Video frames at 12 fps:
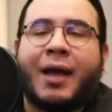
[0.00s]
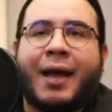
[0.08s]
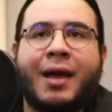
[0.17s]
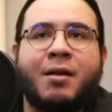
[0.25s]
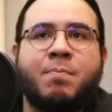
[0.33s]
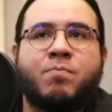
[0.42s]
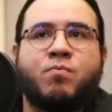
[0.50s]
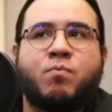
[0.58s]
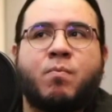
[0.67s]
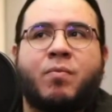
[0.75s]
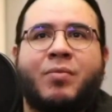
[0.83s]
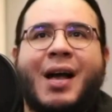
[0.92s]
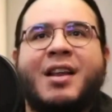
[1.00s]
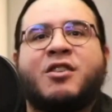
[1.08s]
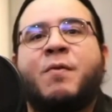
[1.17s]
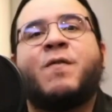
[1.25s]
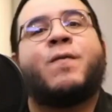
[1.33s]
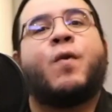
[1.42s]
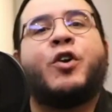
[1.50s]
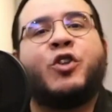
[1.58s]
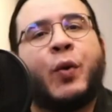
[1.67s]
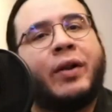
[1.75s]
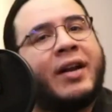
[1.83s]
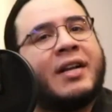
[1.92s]
And that is before
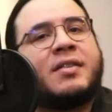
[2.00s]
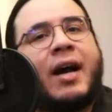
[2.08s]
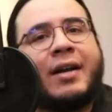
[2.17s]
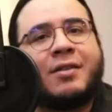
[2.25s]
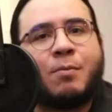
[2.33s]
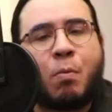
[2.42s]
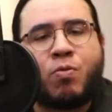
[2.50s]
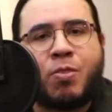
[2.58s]
doing data science.